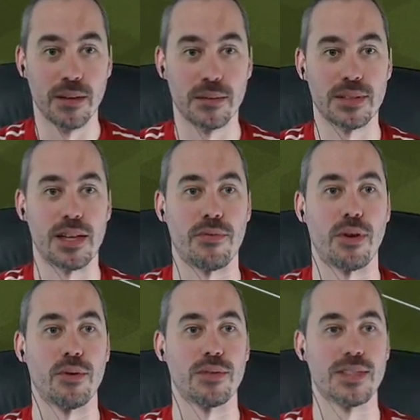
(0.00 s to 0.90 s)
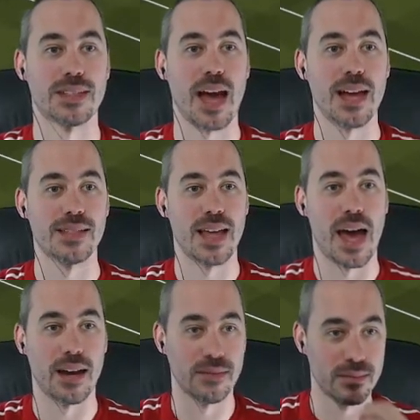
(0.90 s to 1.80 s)
Stefano skies
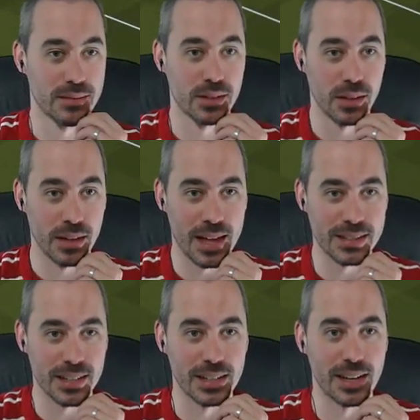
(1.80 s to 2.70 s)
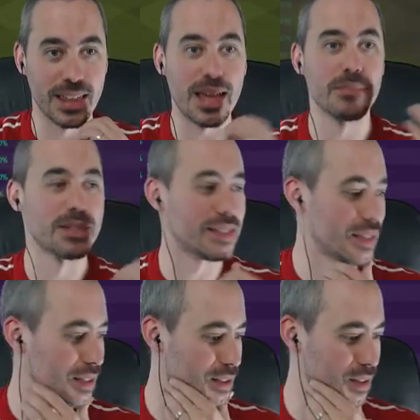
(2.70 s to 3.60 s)
that, hits it into the empty
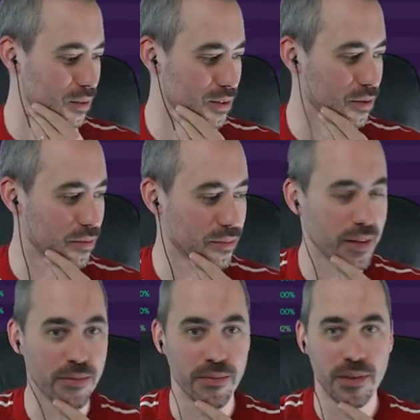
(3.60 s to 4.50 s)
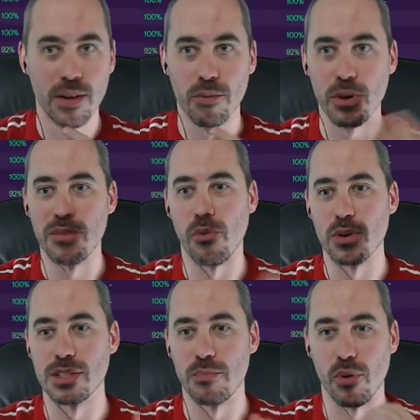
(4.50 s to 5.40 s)
seats to to in,
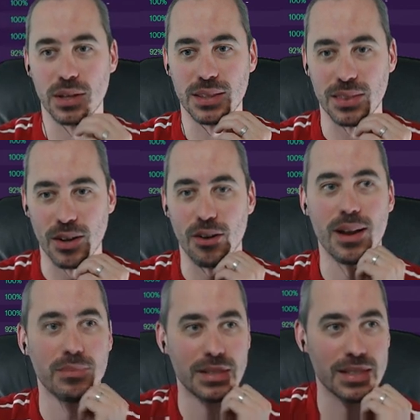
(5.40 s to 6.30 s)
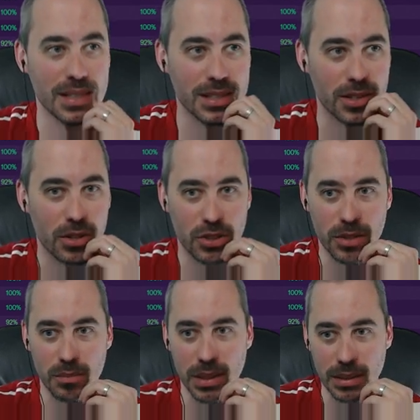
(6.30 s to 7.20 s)
reinforce the point that there are empty seats and there
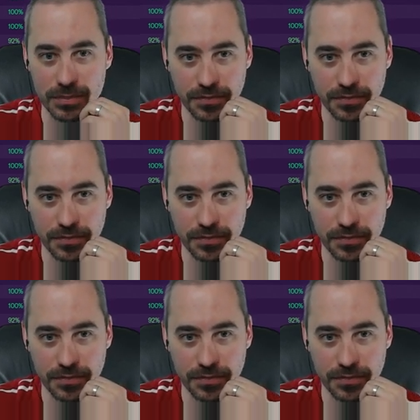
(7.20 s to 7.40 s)
shouldn't be.